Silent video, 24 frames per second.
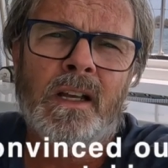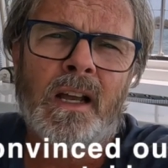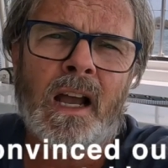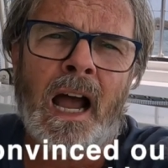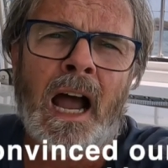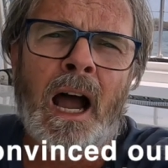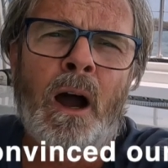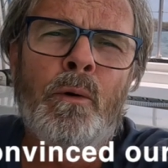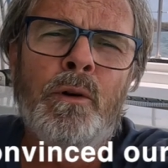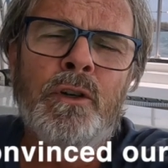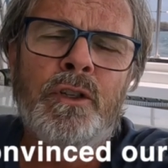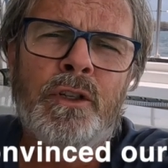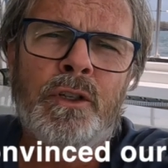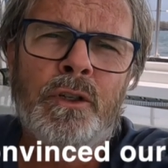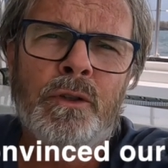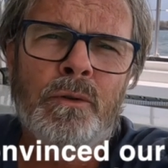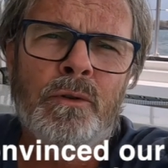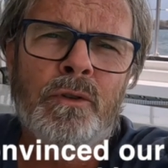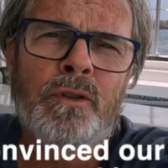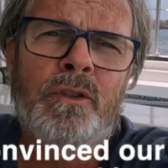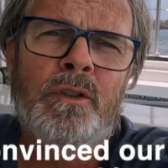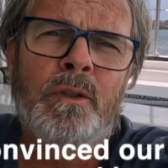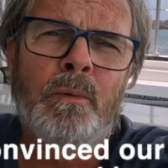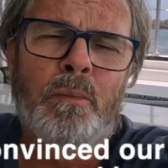I would
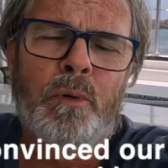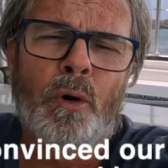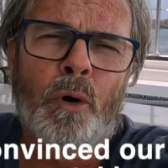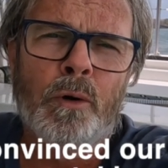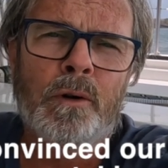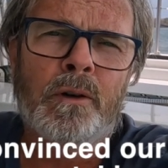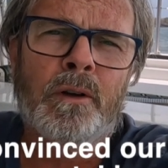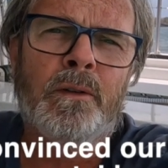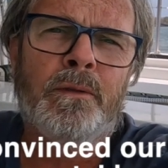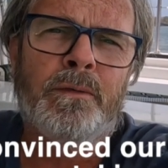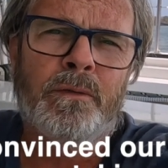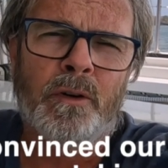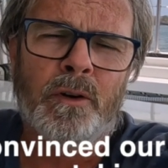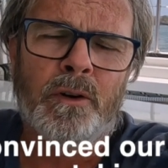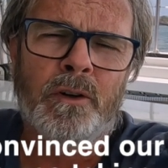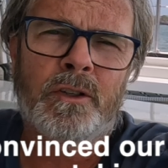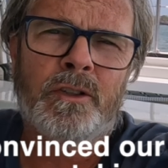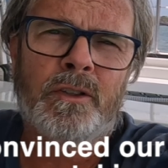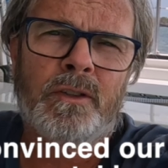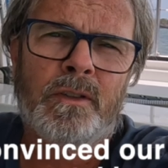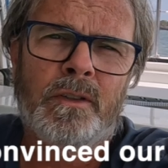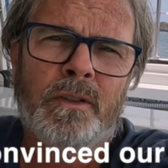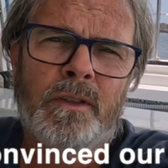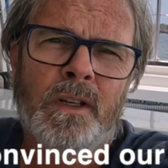choose the broker
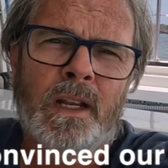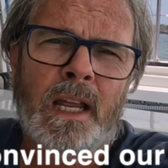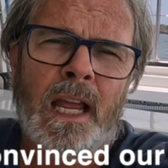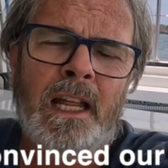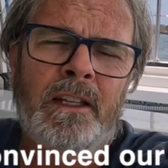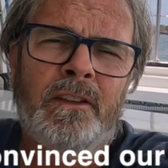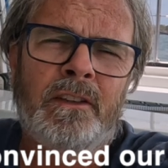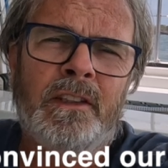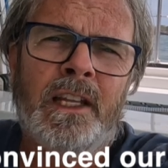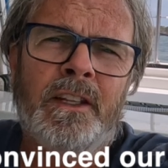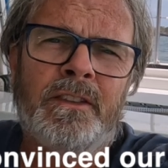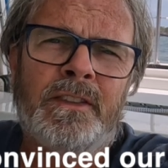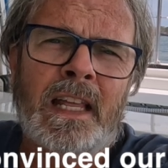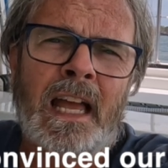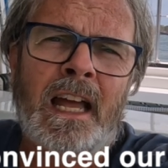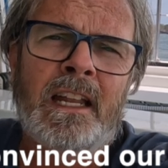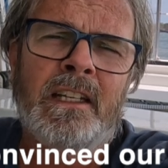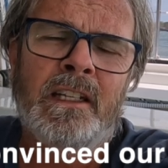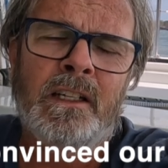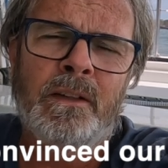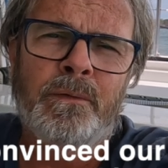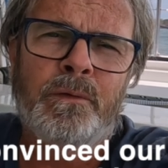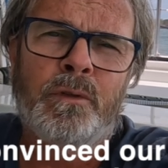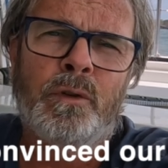first and let that
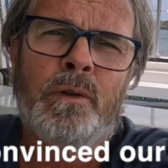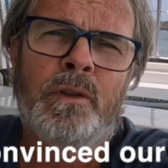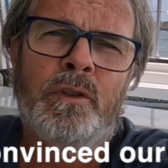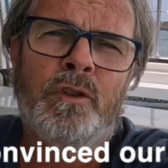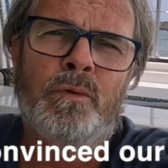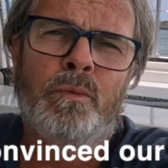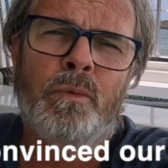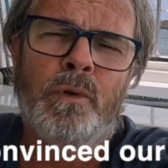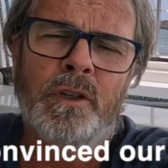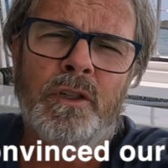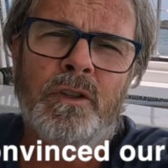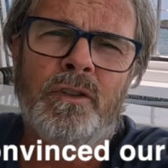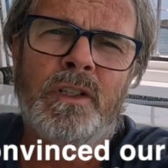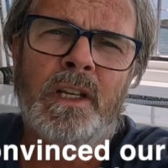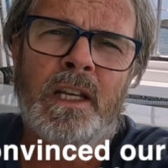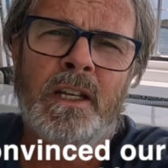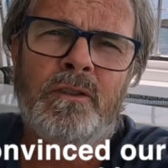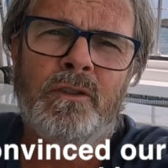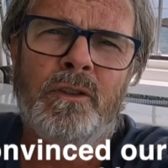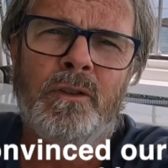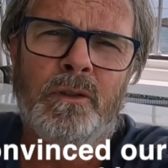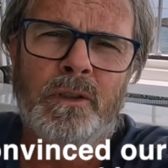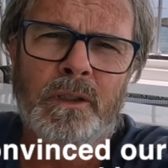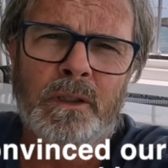influence where you take
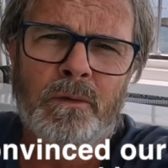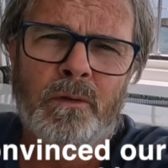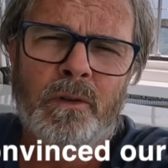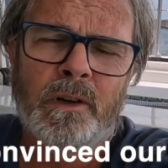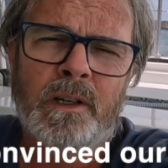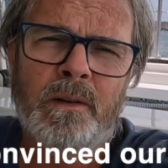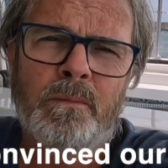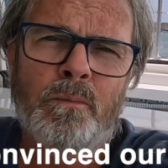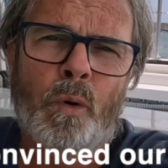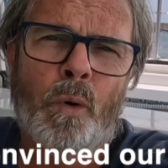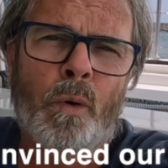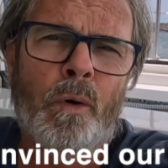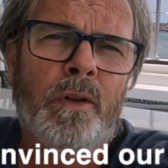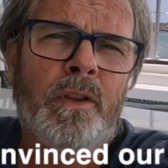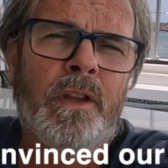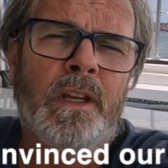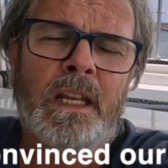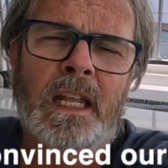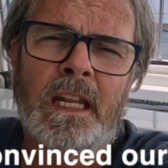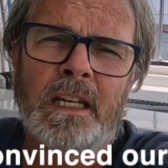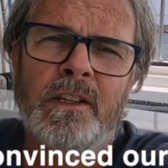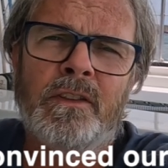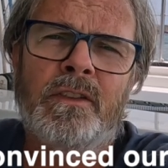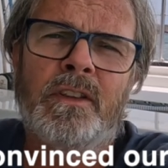delivery more than
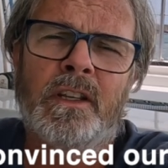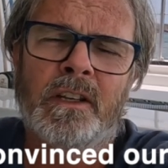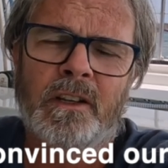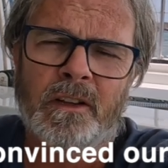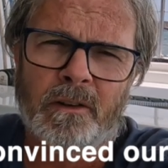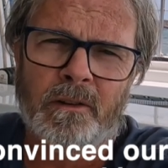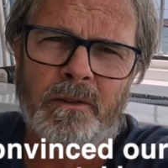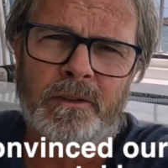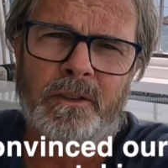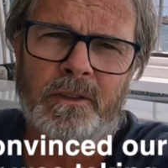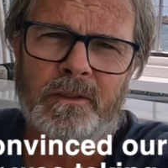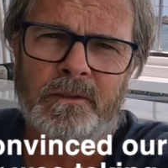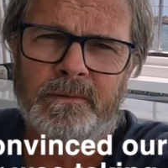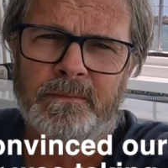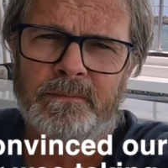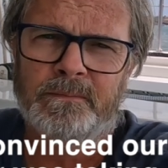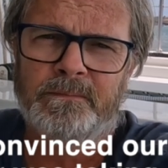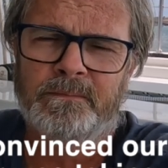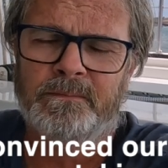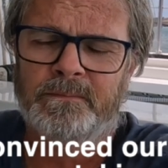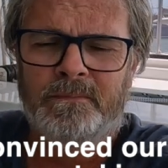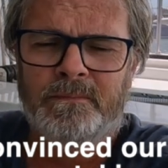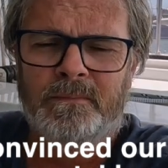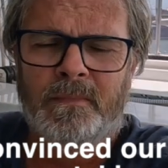anything else.
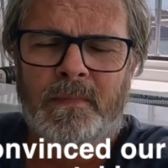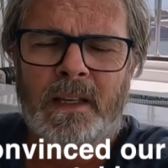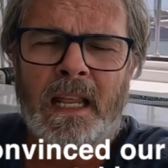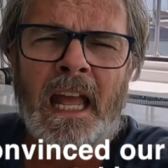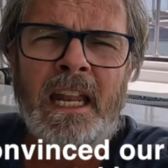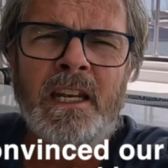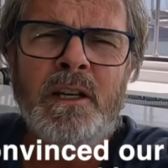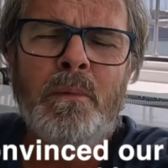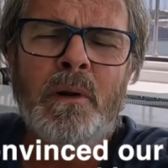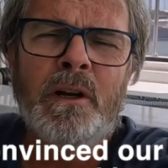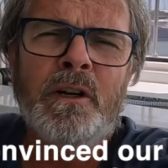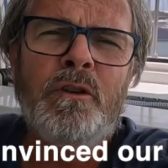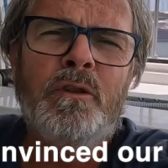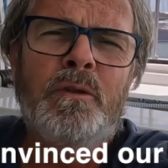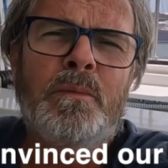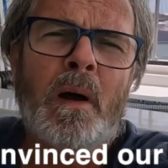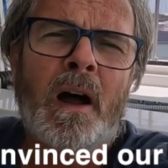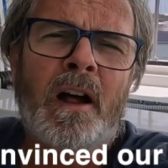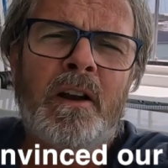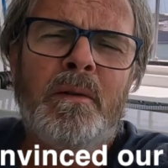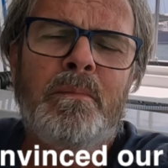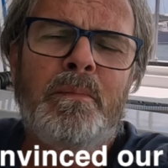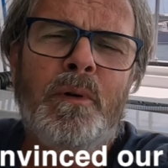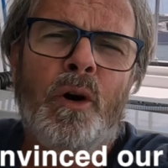Anybody who's
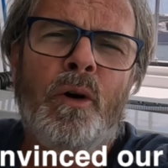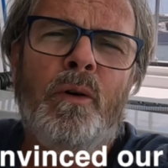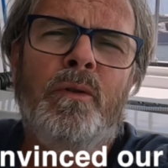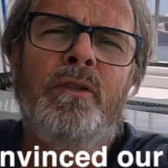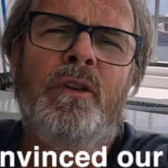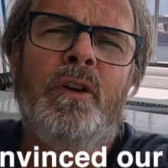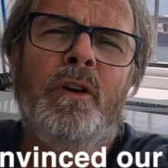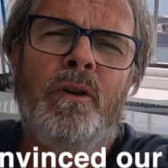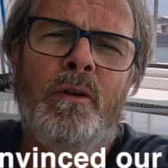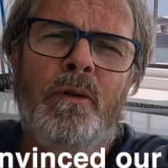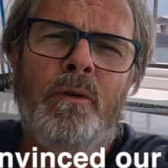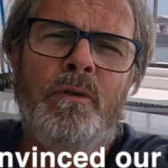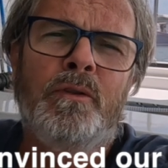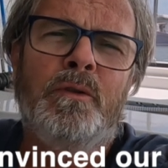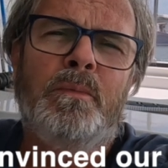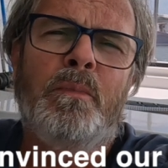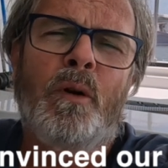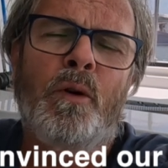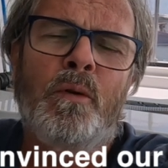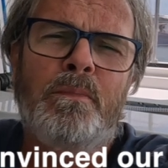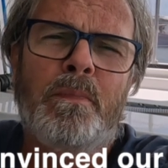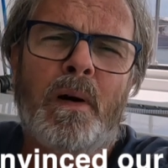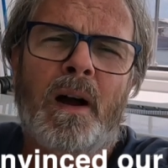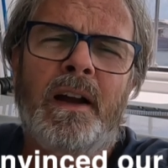bought a boat knows
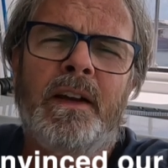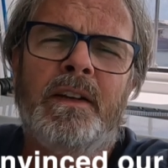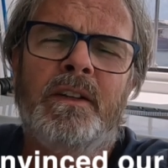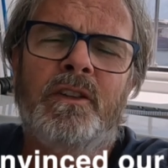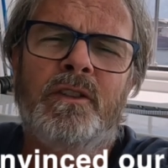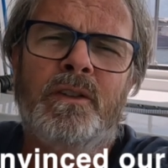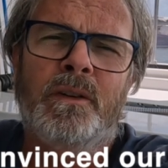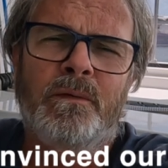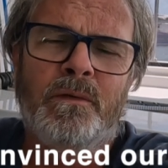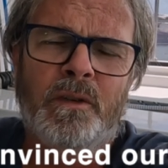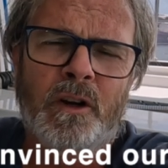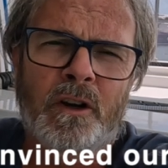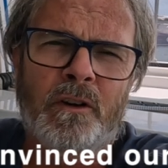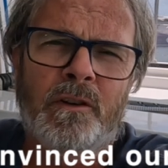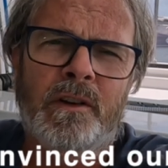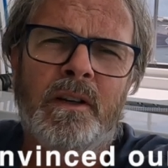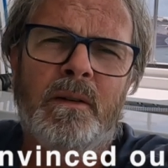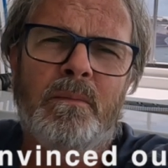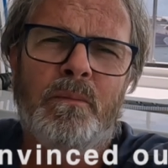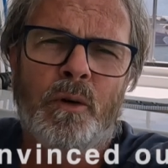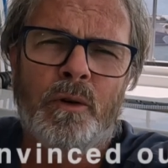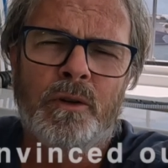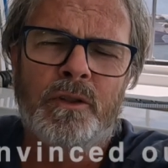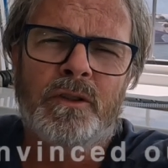boat buying is a very
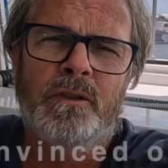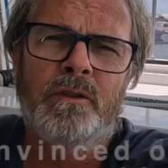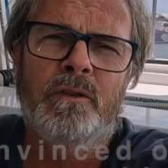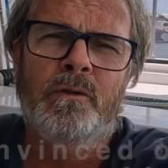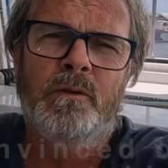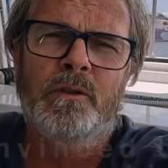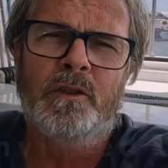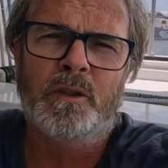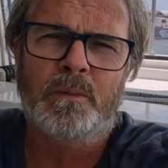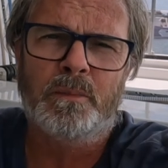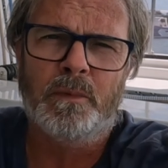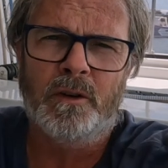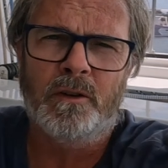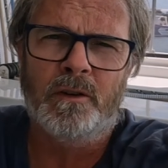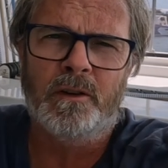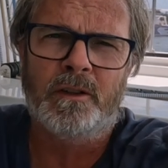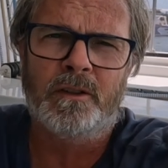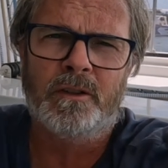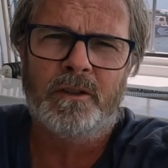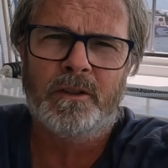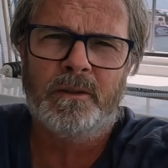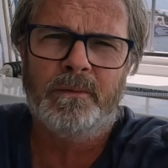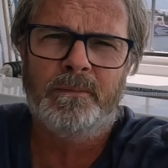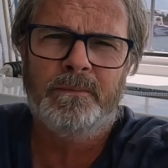emotional
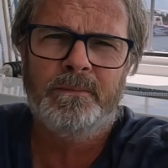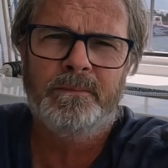experience.